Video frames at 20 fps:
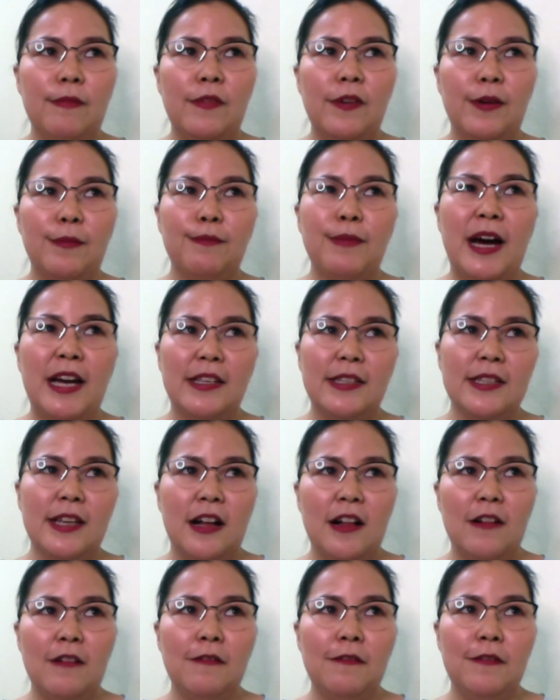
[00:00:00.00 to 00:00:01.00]

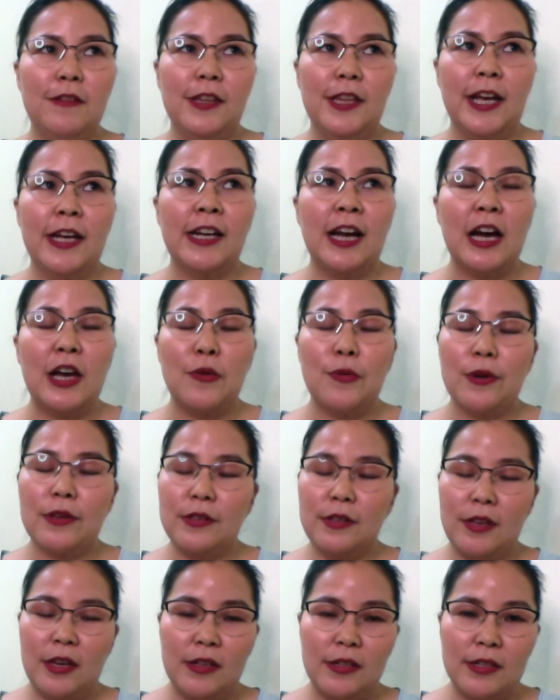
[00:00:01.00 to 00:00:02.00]
myself than I
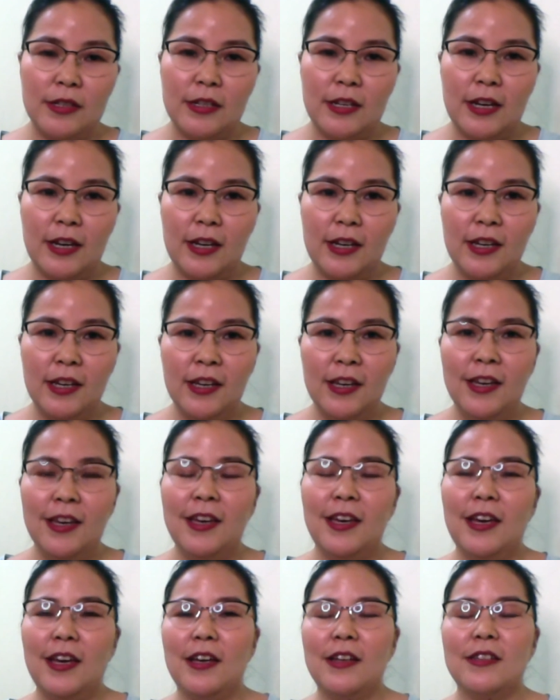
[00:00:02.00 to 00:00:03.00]
was yesterday,
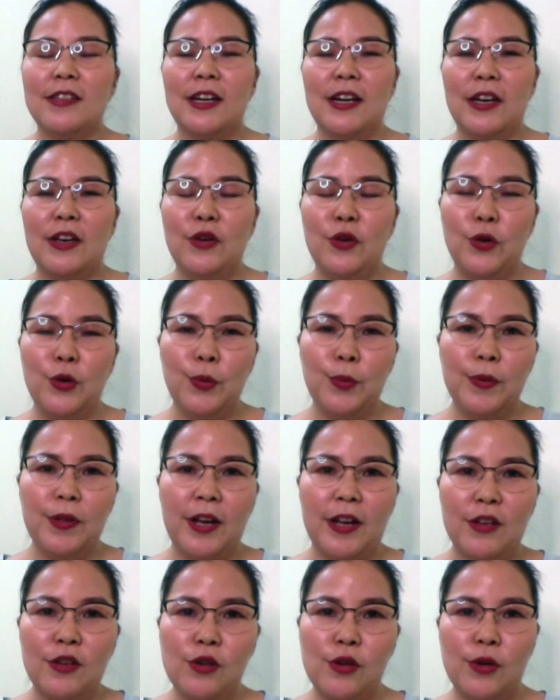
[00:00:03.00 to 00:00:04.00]
and I hope
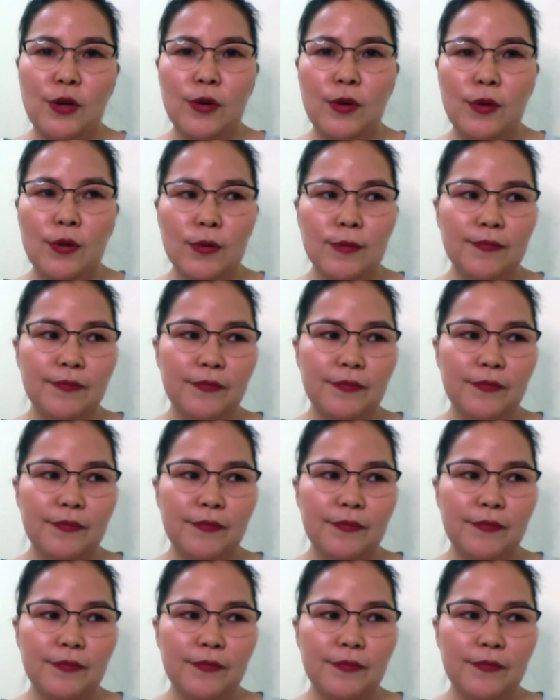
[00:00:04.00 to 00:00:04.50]
that you